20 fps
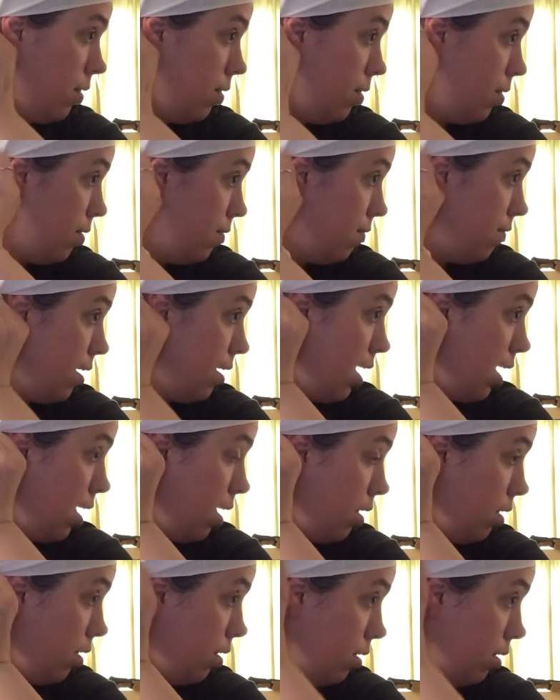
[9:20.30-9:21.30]
the
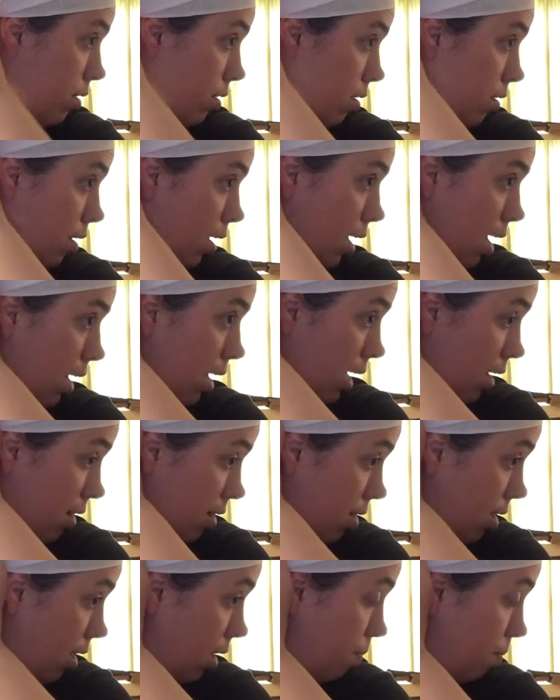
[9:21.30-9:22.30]
veil, so it kind of gets
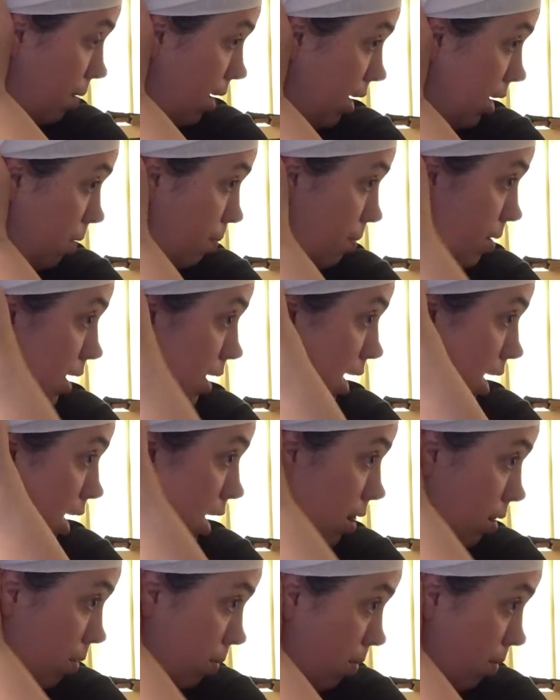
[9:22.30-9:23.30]
tucked back up and out
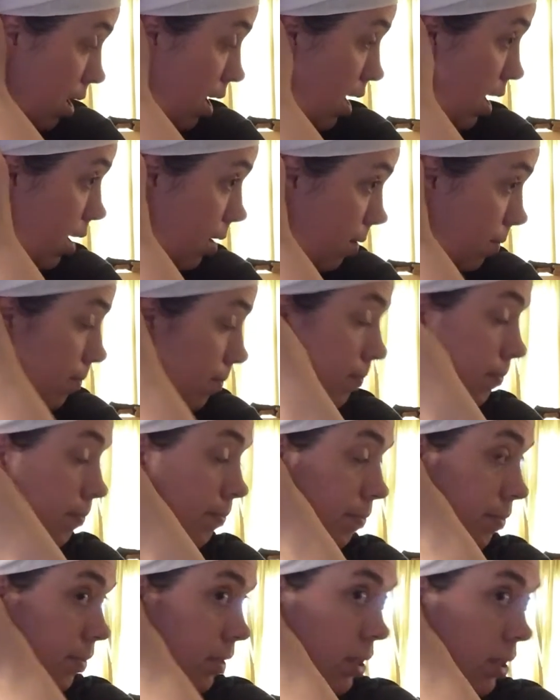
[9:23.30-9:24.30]
of the way.
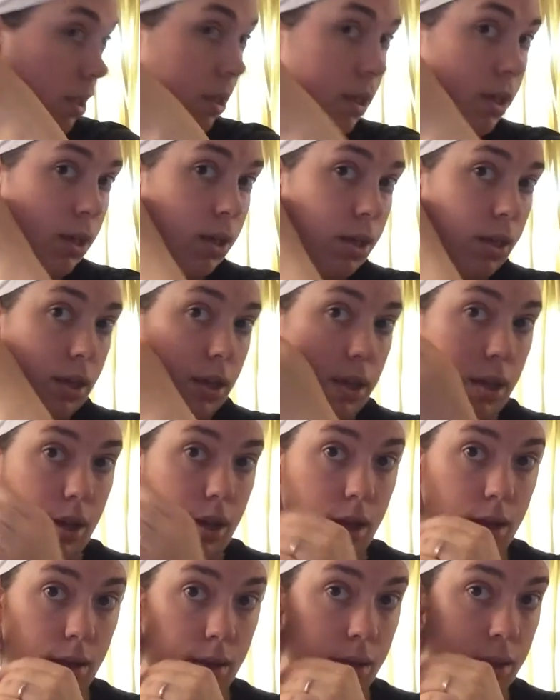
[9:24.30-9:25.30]

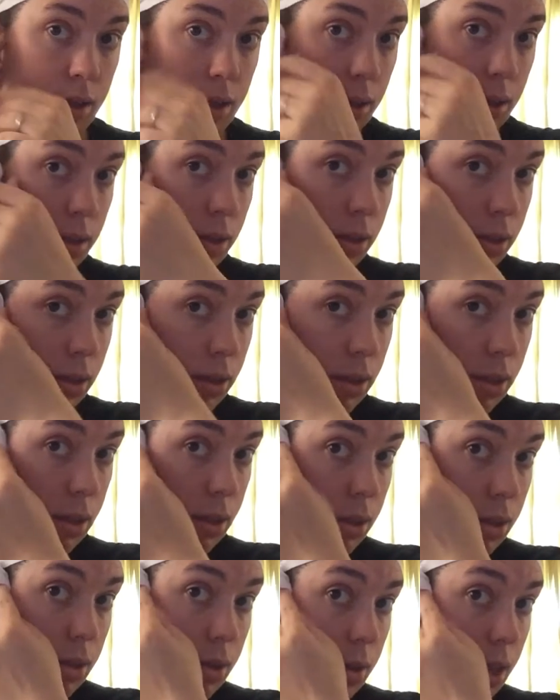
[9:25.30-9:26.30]
Okay, so